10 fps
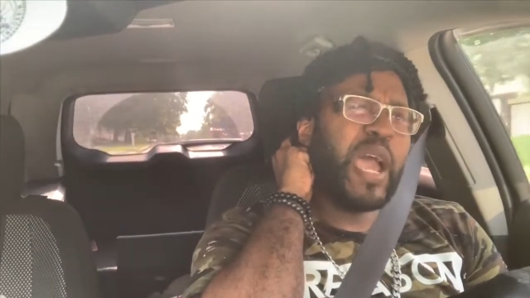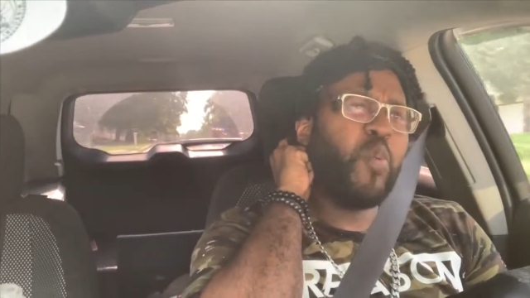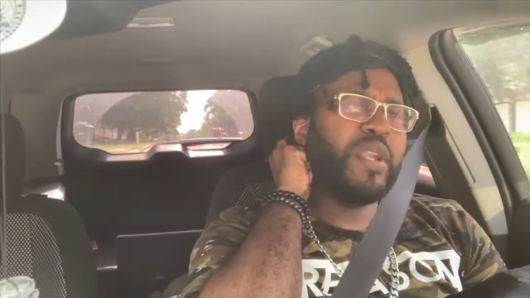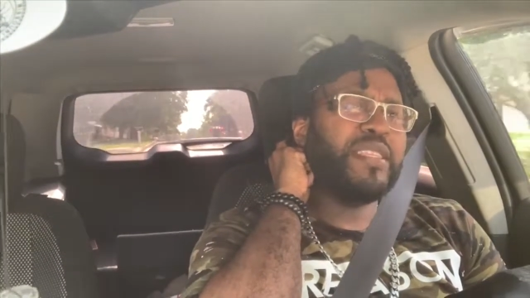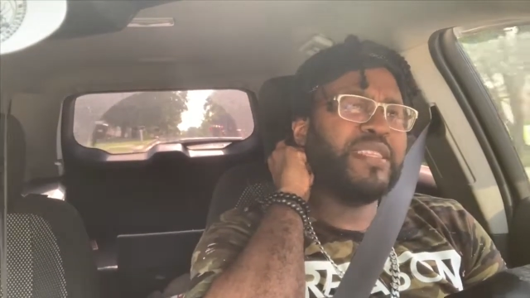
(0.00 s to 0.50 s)
I
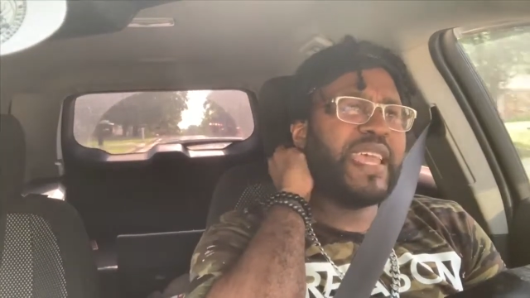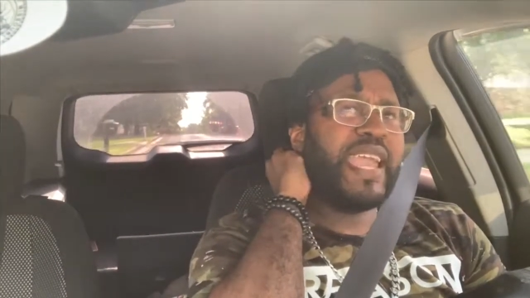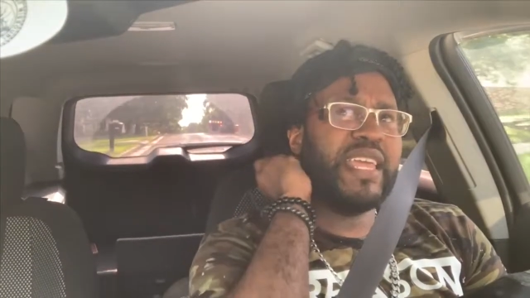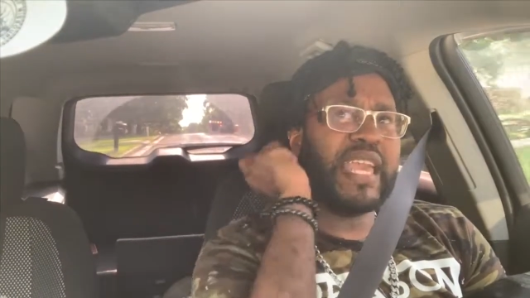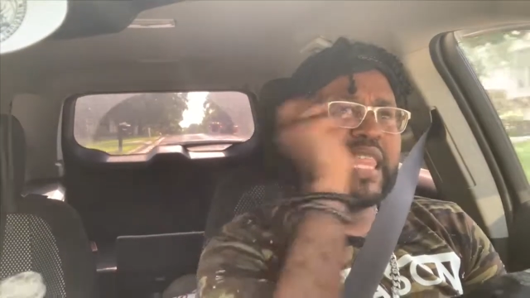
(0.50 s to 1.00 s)
want to
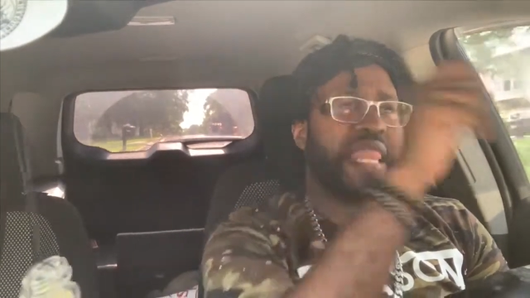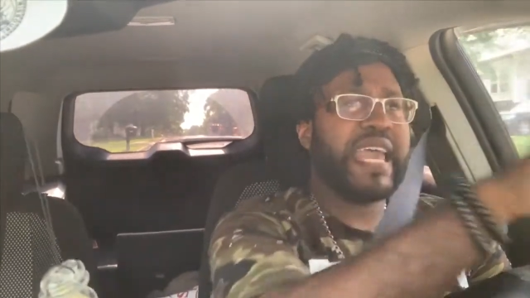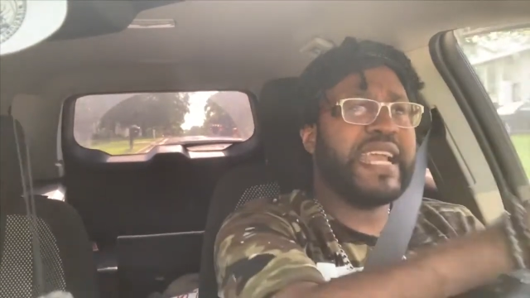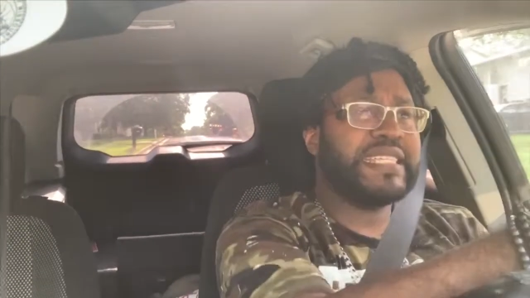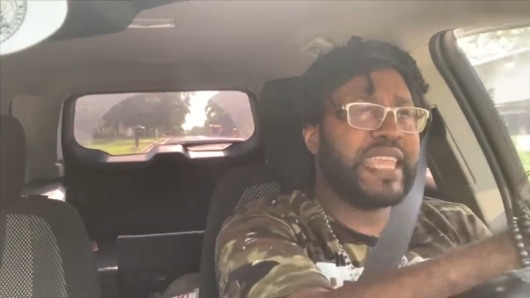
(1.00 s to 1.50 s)
say they
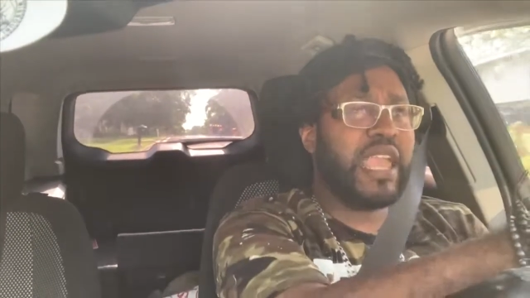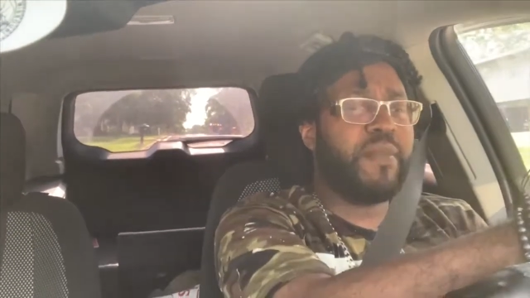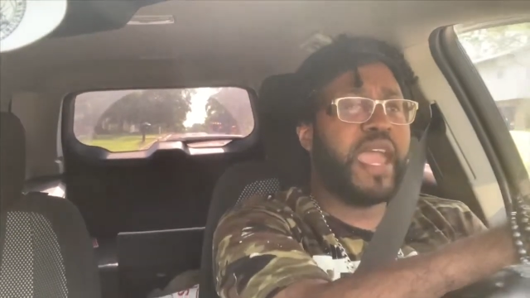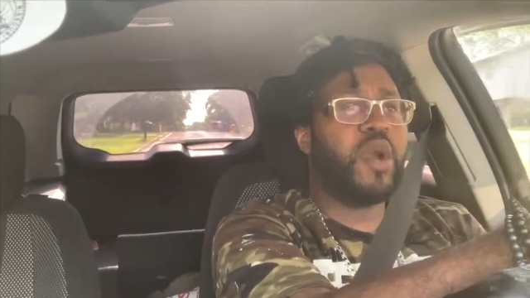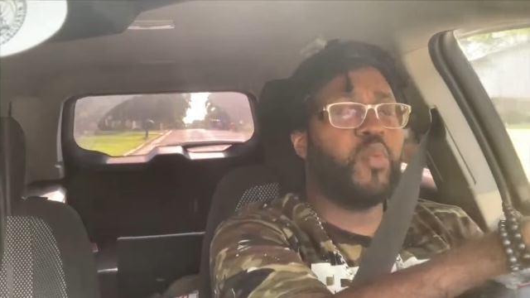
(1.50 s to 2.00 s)
last
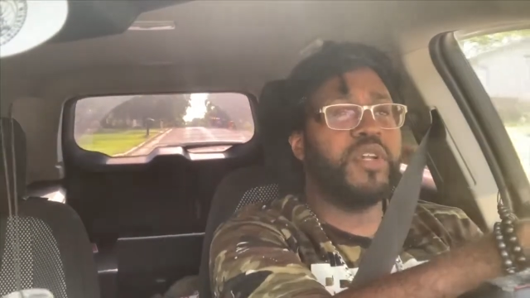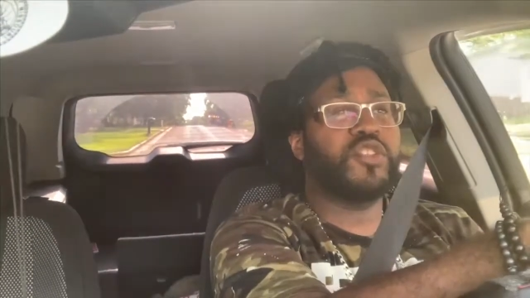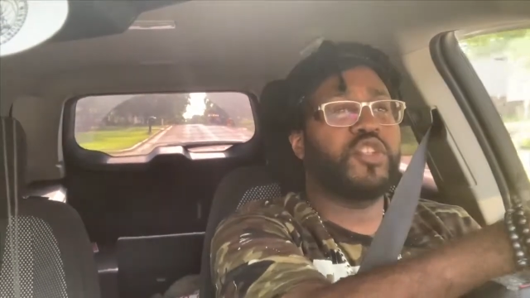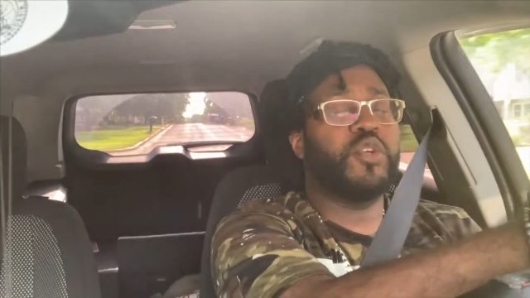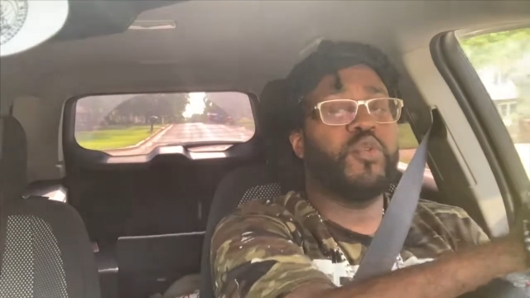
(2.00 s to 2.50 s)
came out
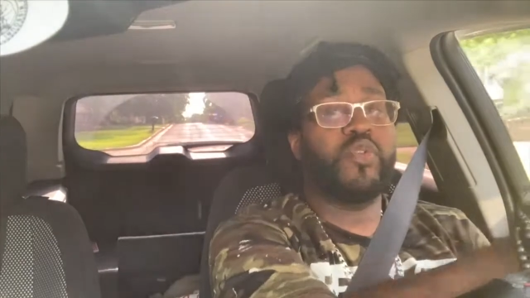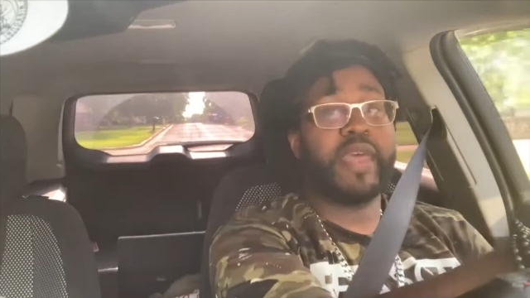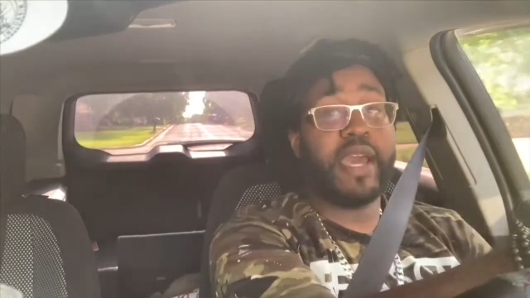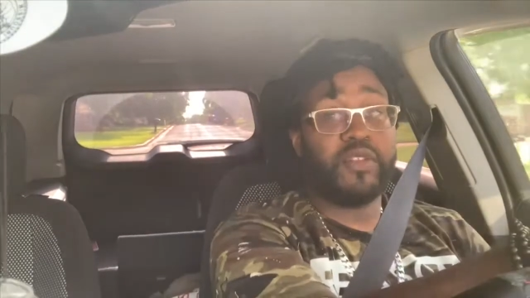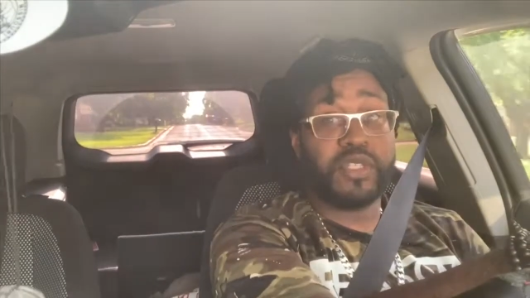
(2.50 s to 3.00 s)
was
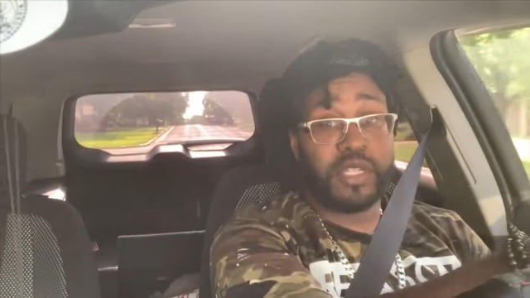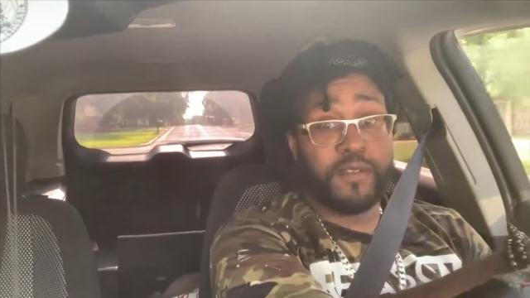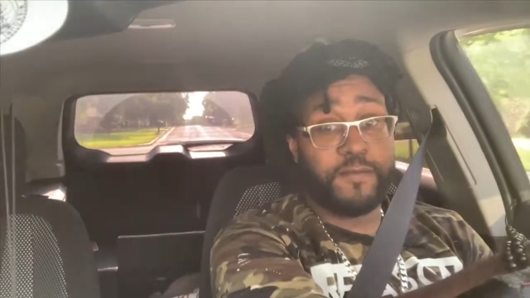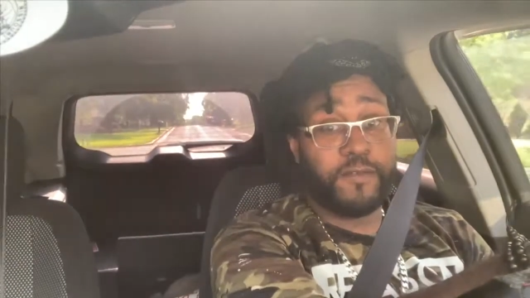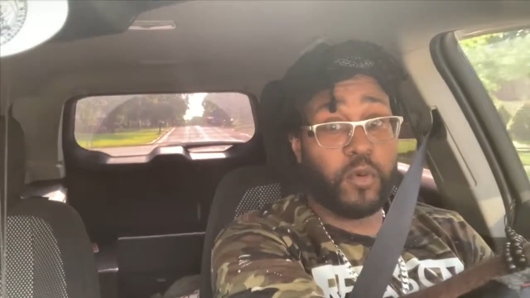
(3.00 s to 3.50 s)

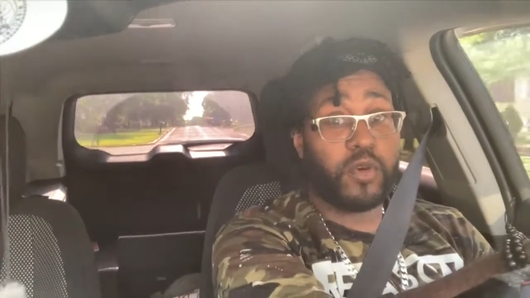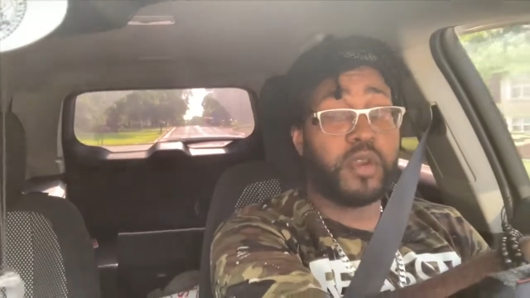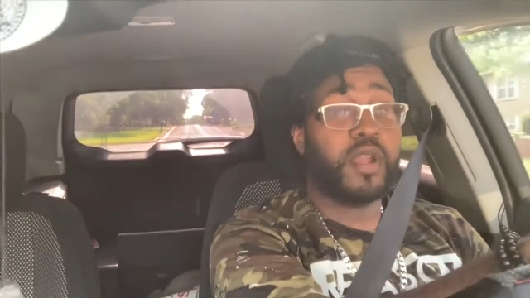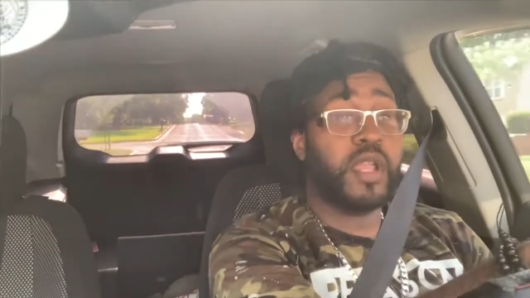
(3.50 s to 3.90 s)
2004,